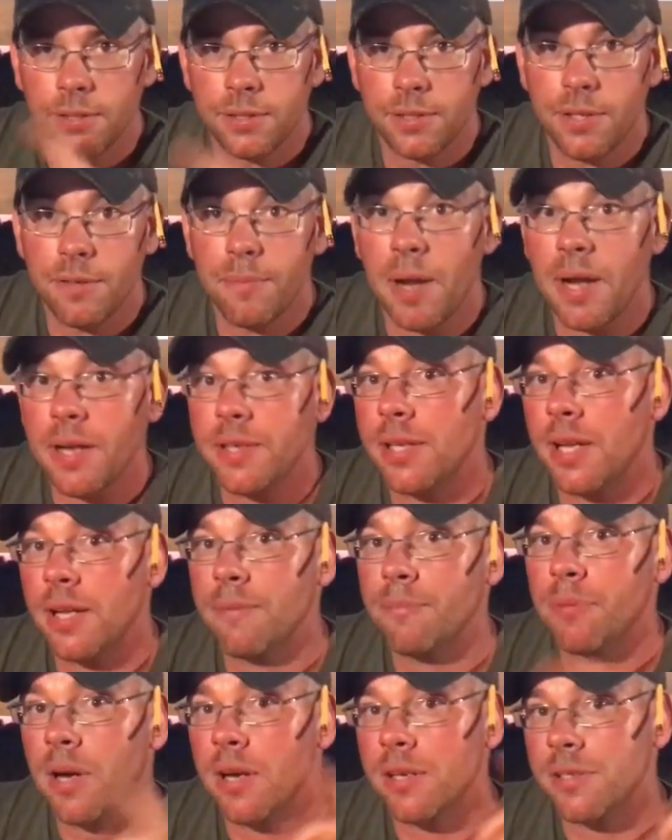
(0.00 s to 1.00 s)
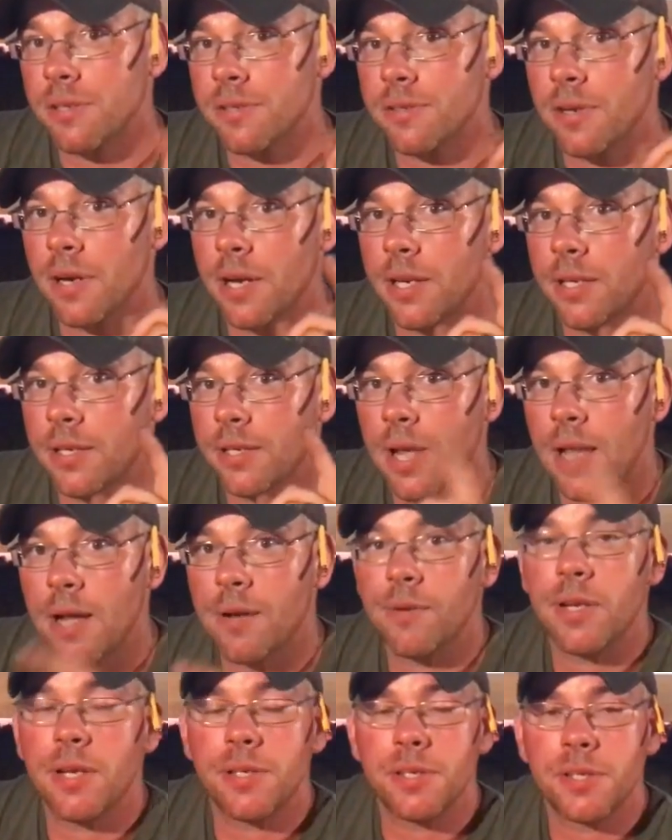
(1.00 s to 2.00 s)
two by ten pressure treated
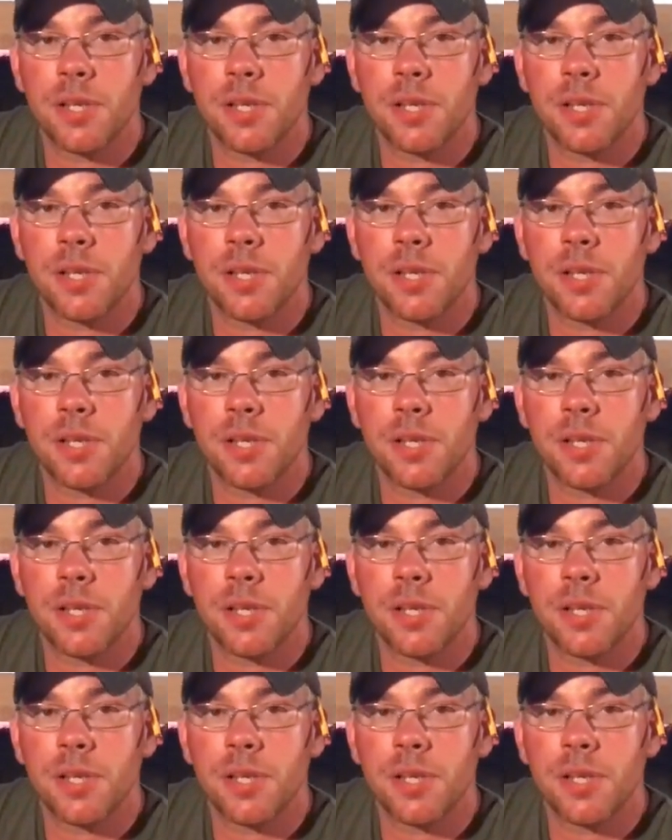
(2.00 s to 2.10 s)
down each